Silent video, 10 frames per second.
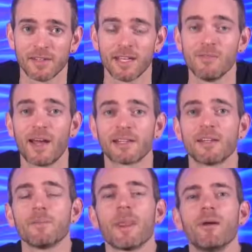In
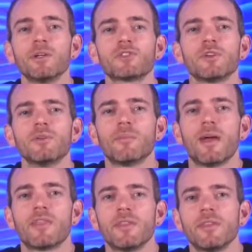fact, I'm going to show you a
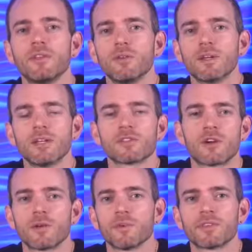method that you can get
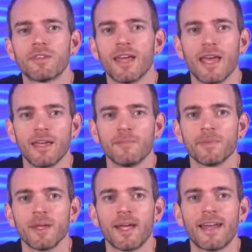started with today
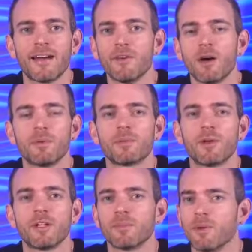and have up and
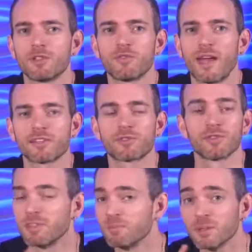running much faster
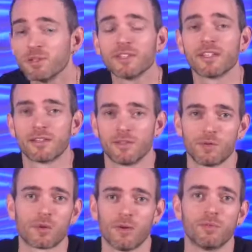than building
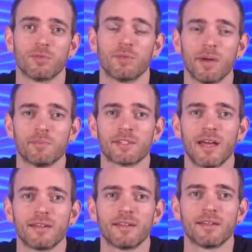your own
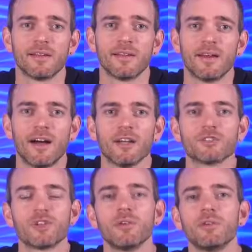website. I'll
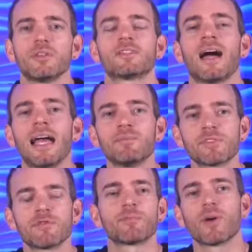show you the types
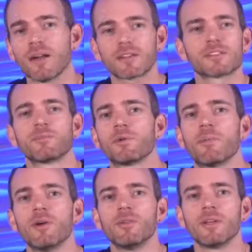of products to
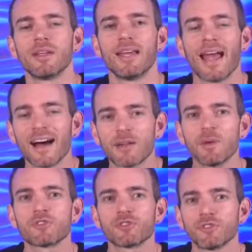promote, how to
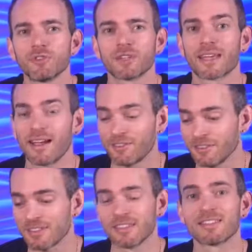make sure your account
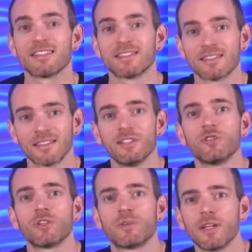is consistently
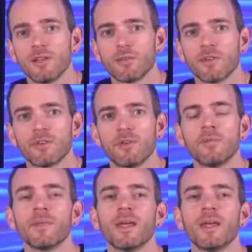generating revenue,